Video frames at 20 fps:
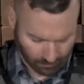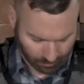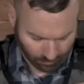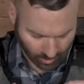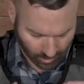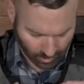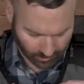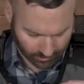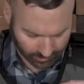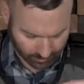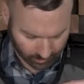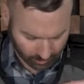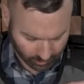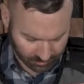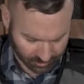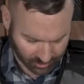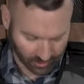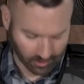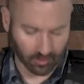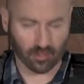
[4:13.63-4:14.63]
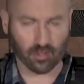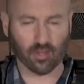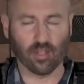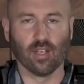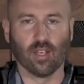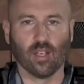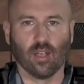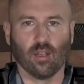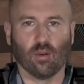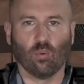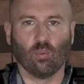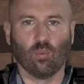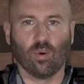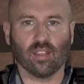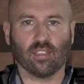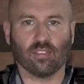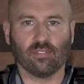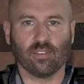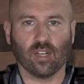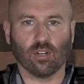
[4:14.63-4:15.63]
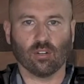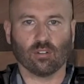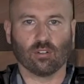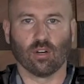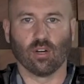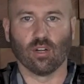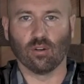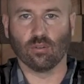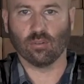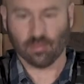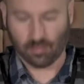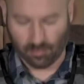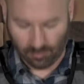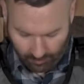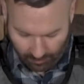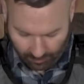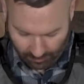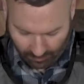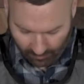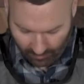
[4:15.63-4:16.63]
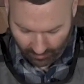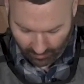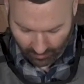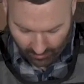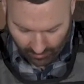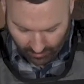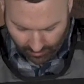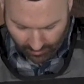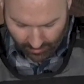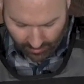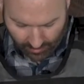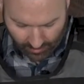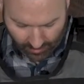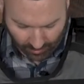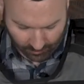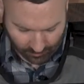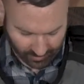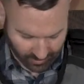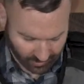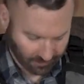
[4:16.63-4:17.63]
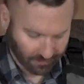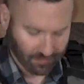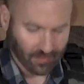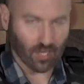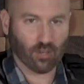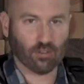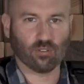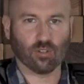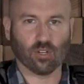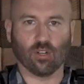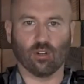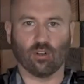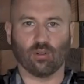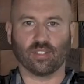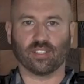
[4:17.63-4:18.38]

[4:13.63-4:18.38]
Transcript: MOLLE loops here with Velcro, and we have Velcro